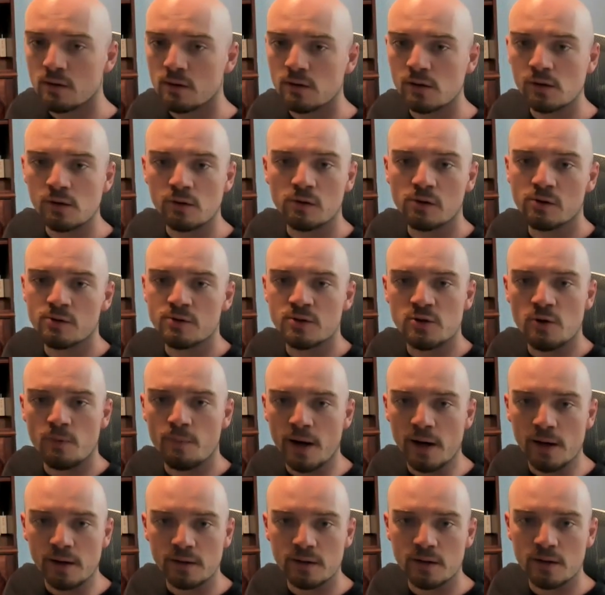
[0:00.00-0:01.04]
you'd lose your
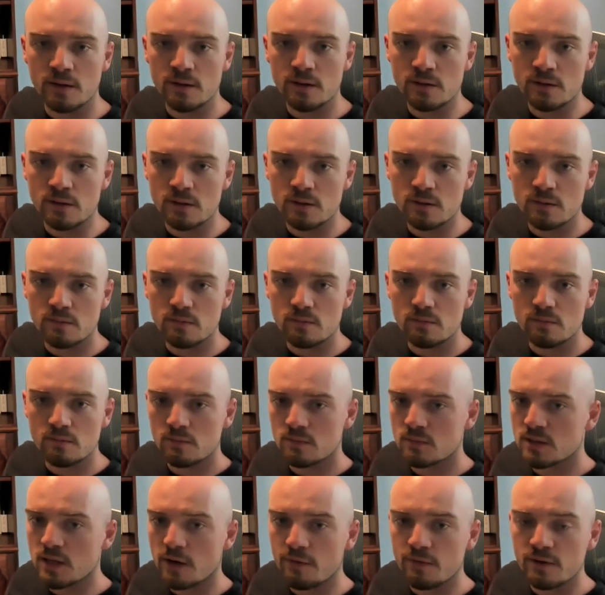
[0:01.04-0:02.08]
bet because
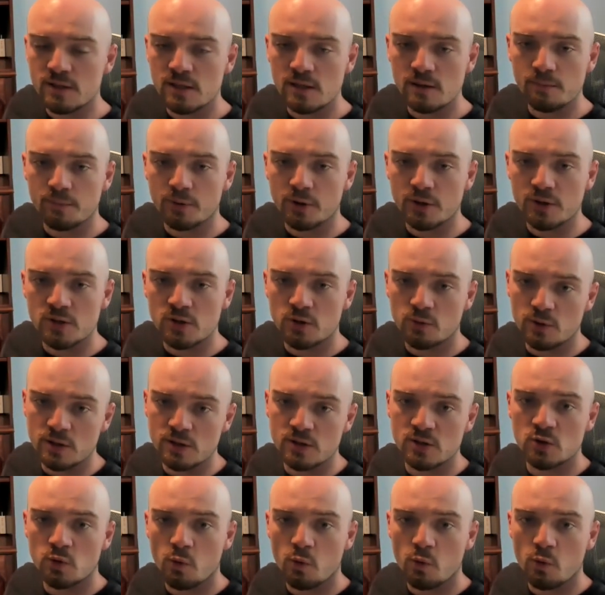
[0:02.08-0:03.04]
17 plus 3 is